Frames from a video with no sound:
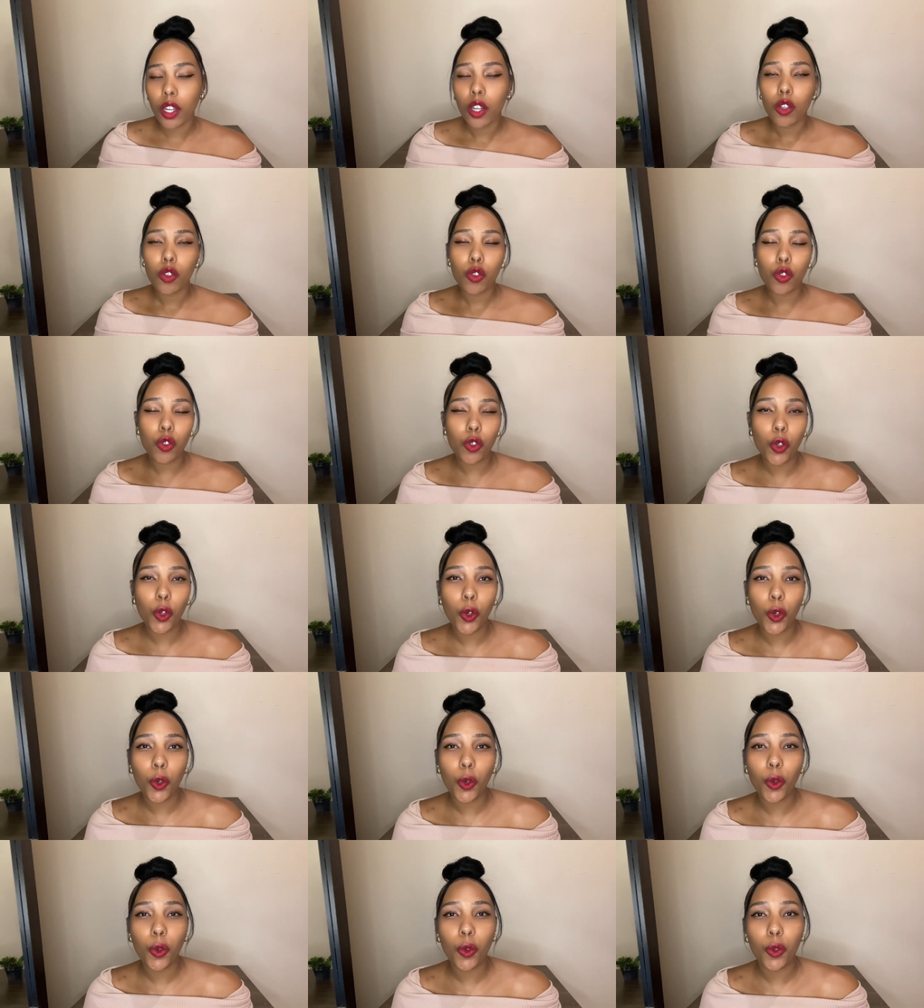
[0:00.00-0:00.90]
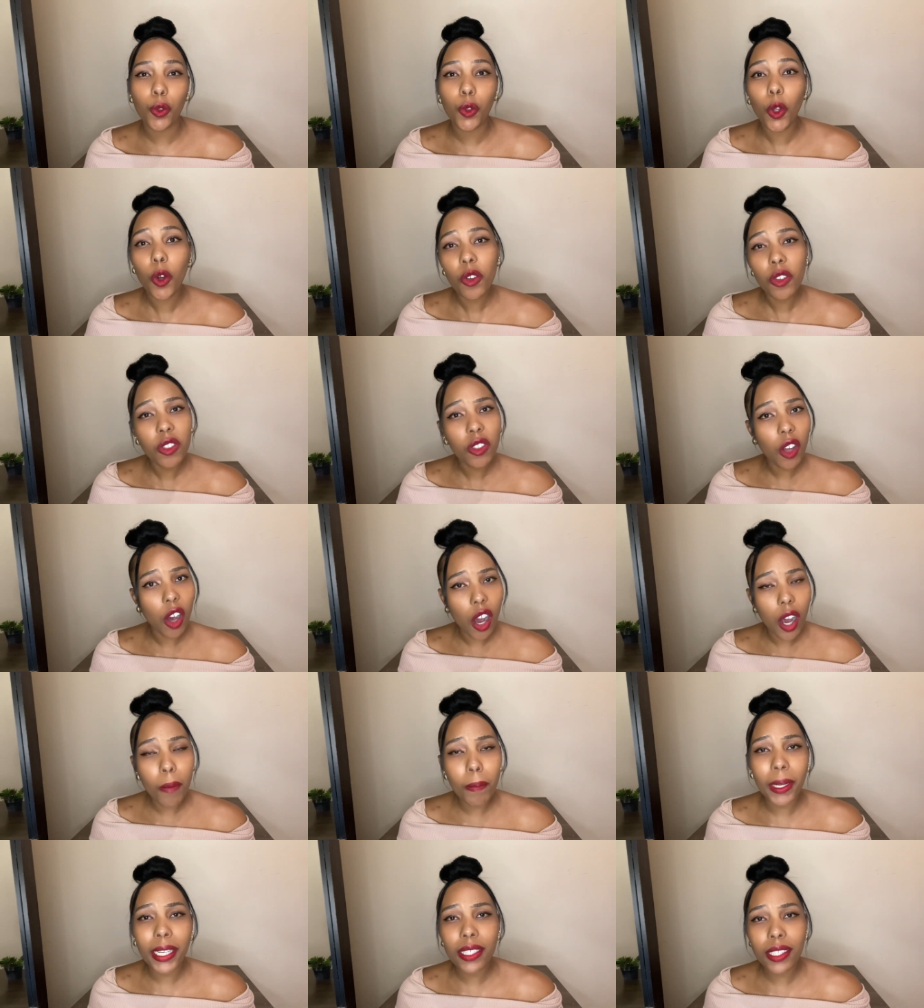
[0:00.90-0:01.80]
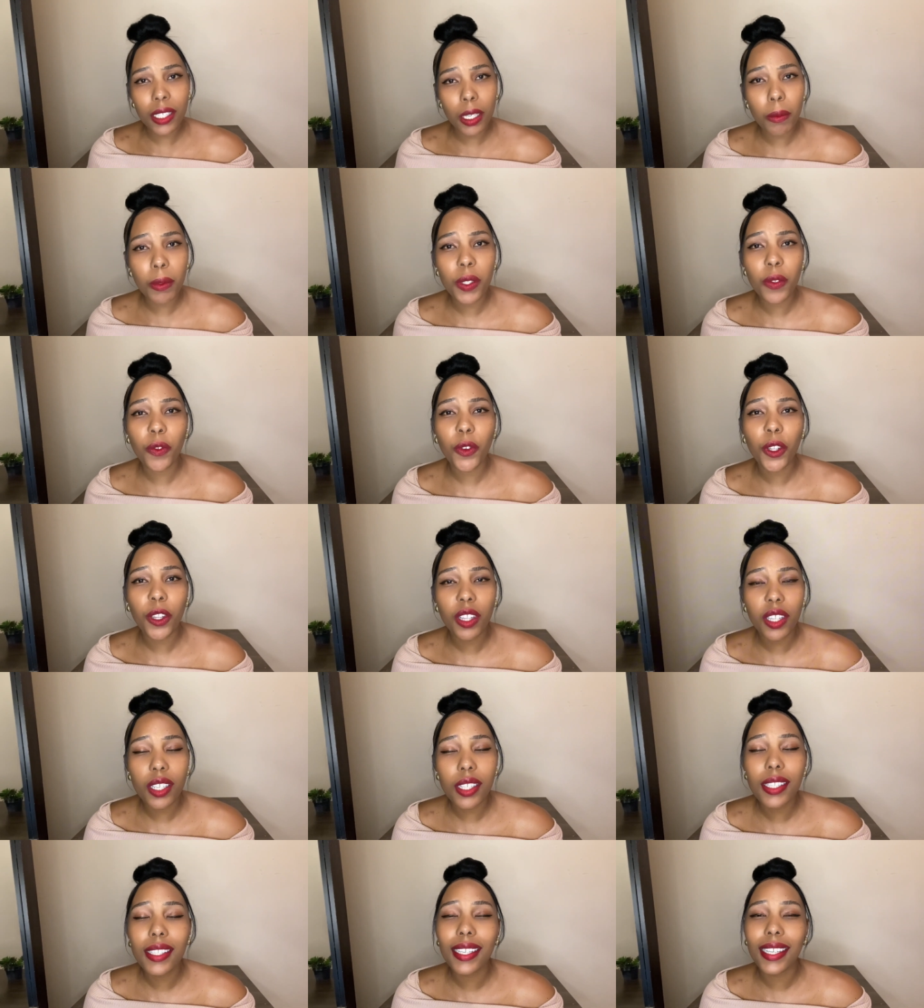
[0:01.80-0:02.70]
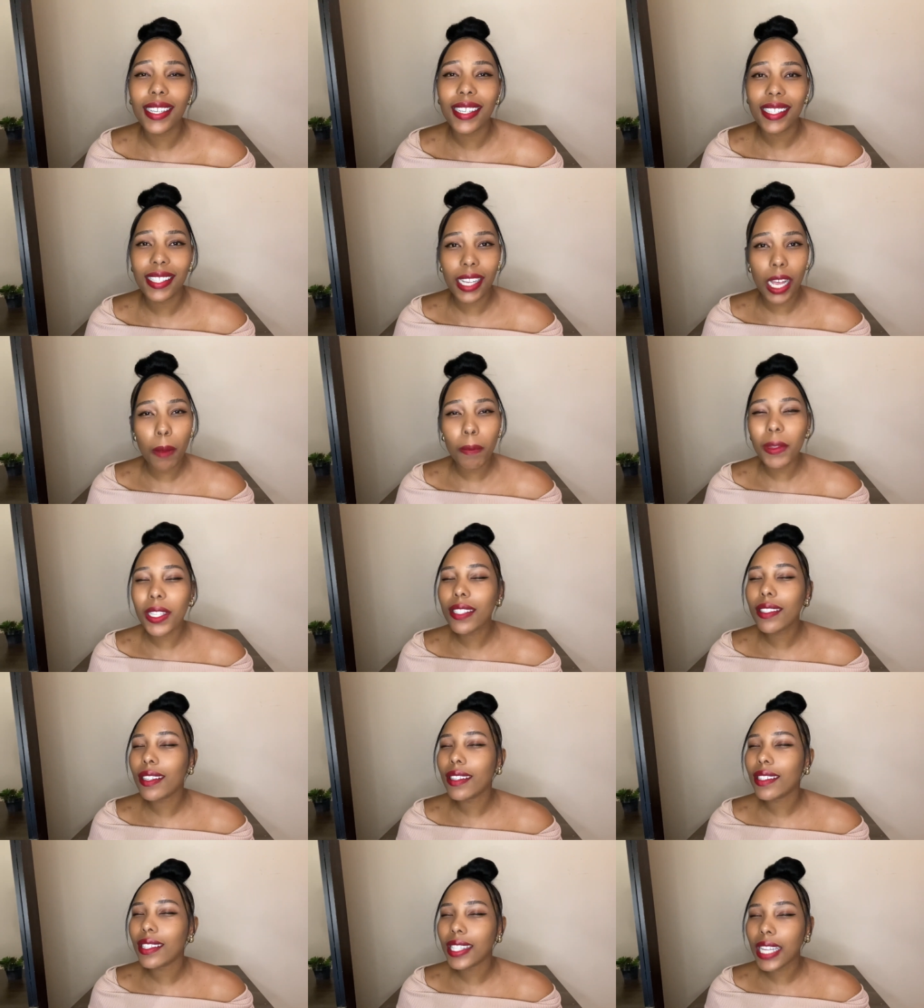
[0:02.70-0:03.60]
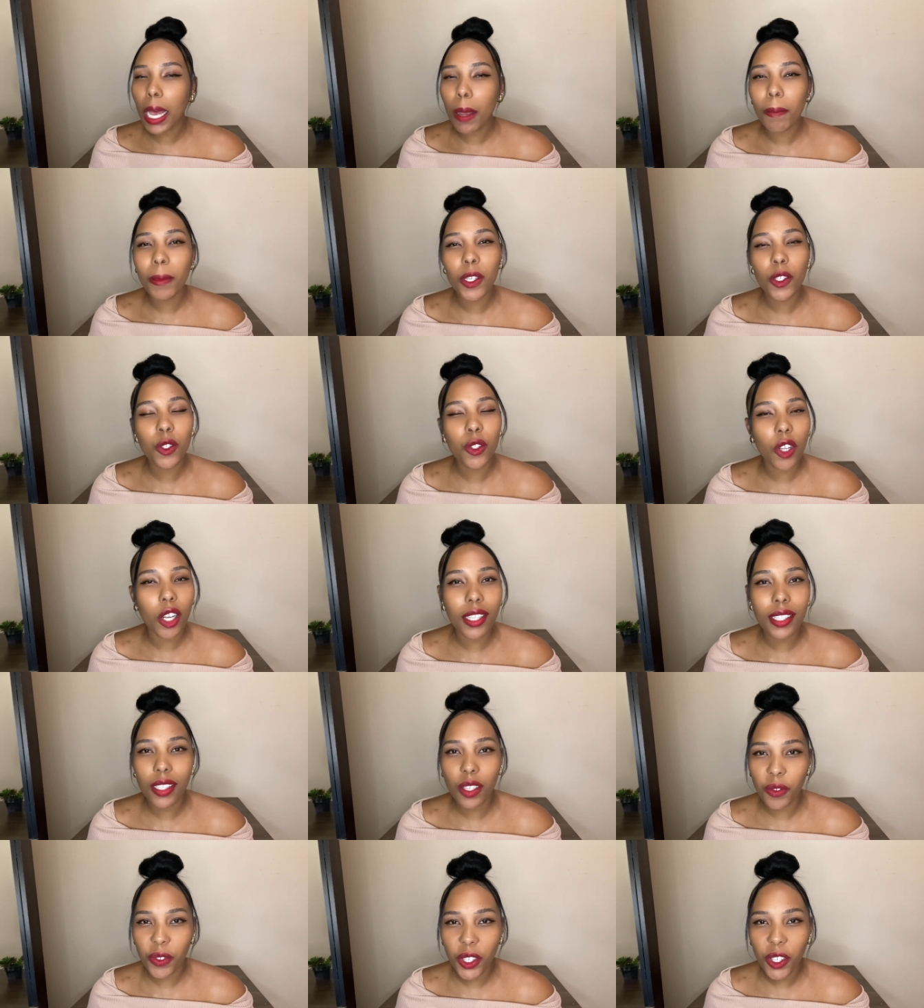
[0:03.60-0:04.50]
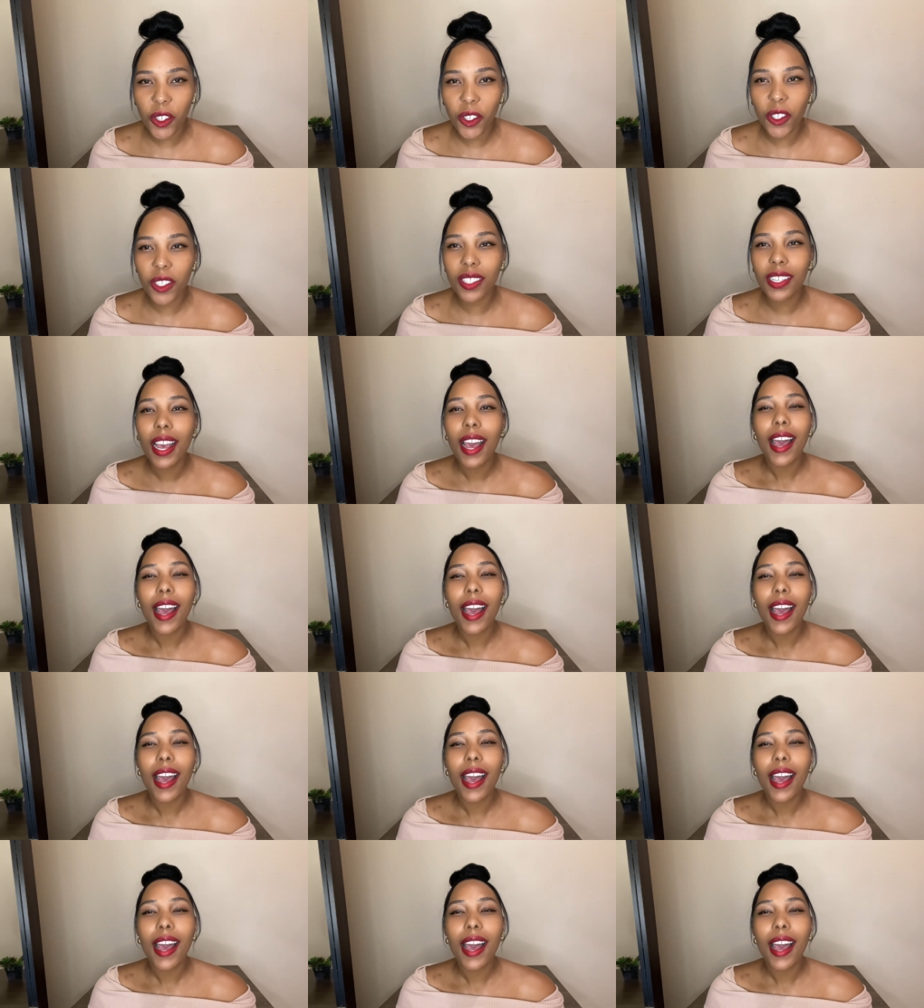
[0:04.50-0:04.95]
So those are my tips for this exam. This exam is not difficult.